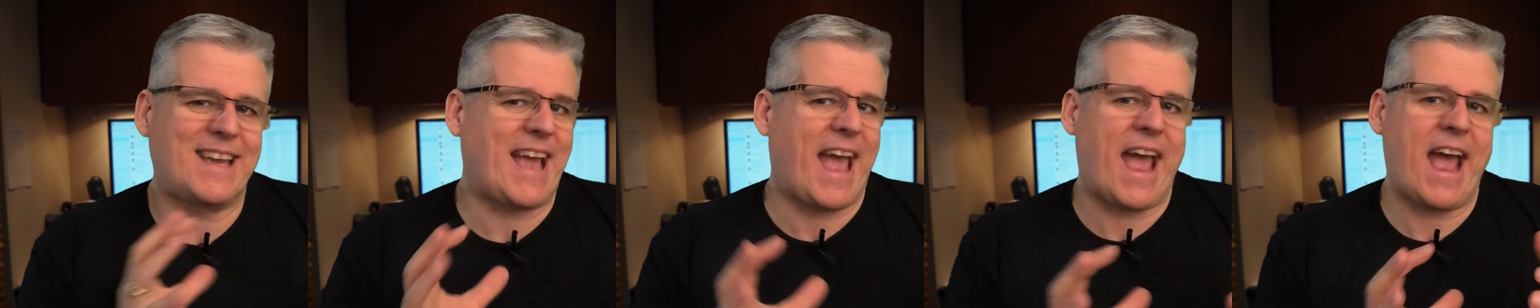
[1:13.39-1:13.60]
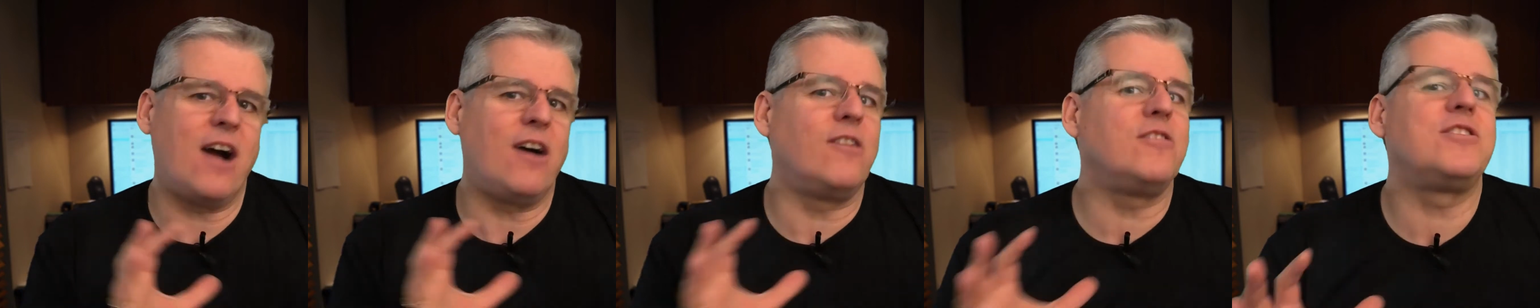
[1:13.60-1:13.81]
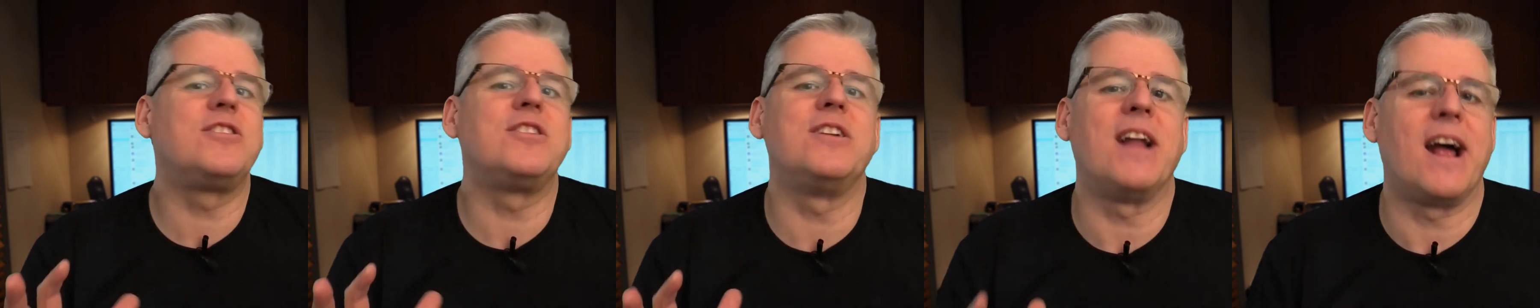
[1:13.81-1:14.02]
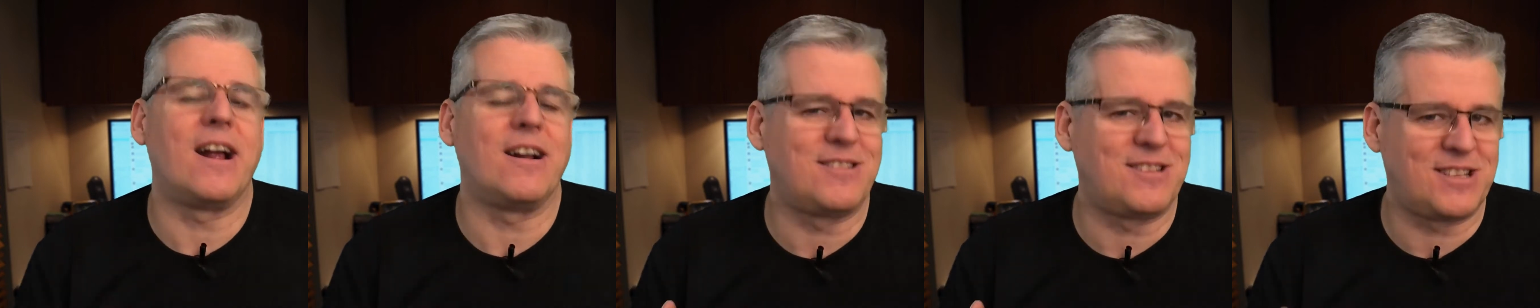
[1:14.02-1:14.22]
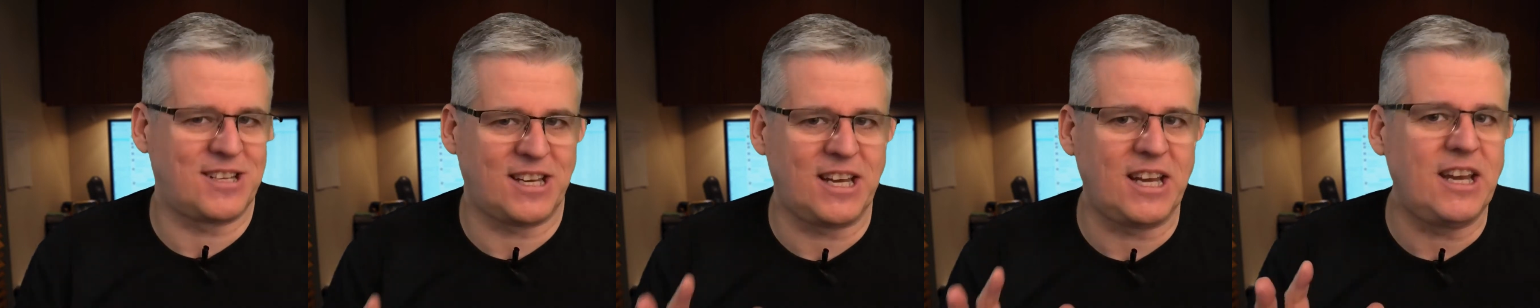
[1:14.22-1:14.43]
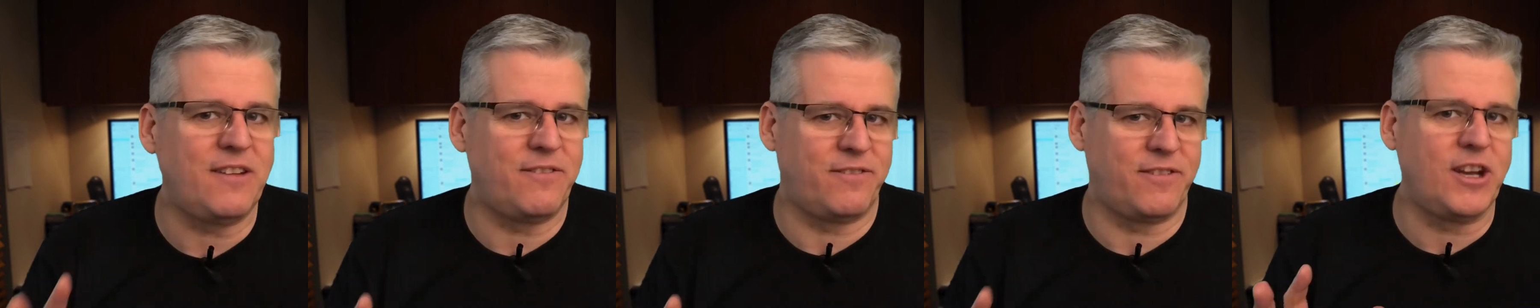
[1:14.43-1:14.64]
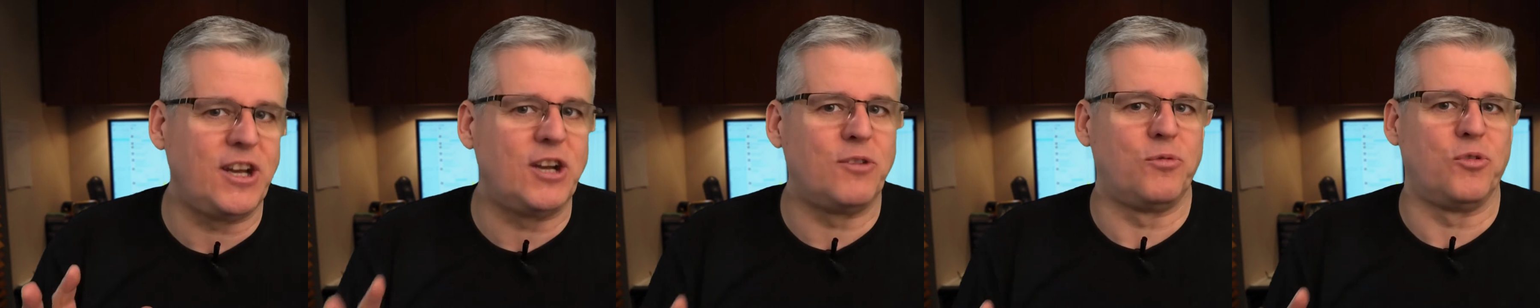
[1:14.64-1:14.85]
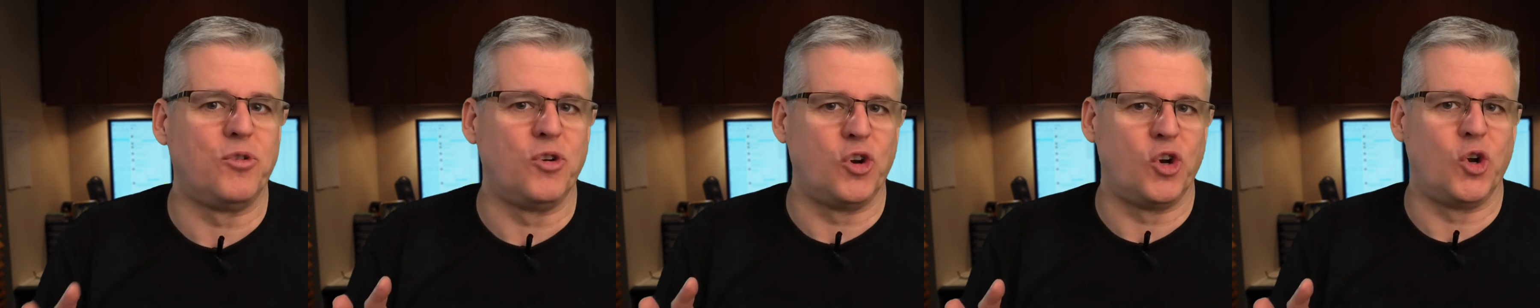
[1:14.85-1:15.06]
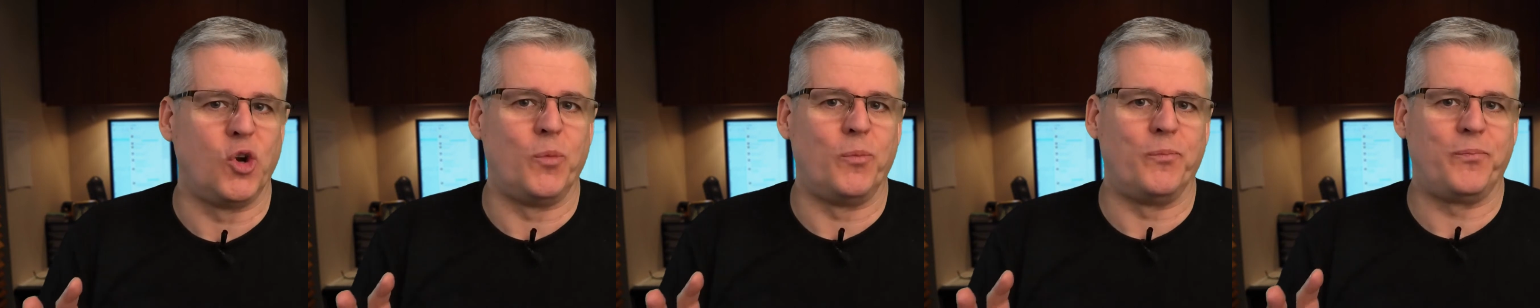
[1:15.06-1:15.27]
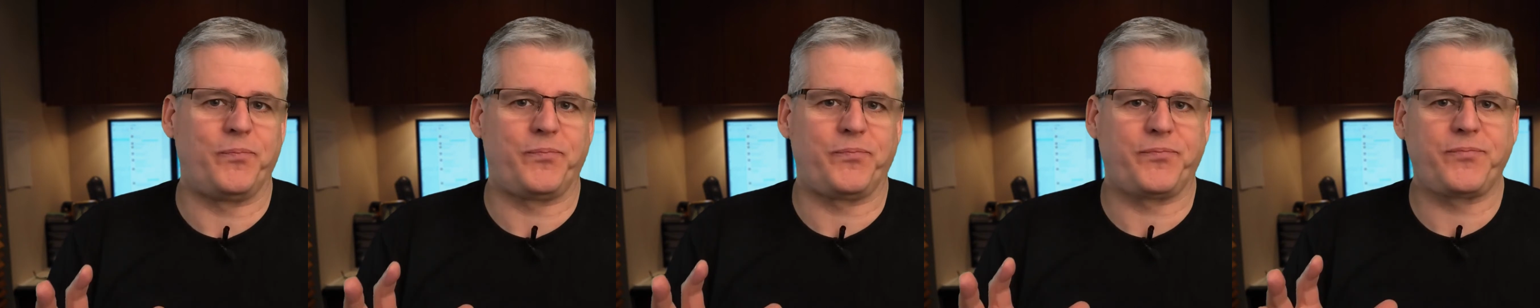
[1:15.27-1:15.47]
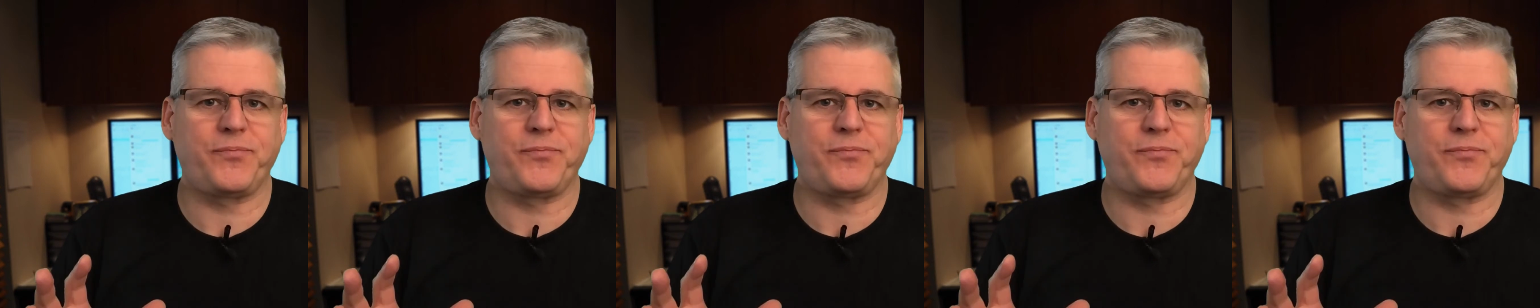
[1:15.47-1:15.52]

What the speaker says: couch in our TV room,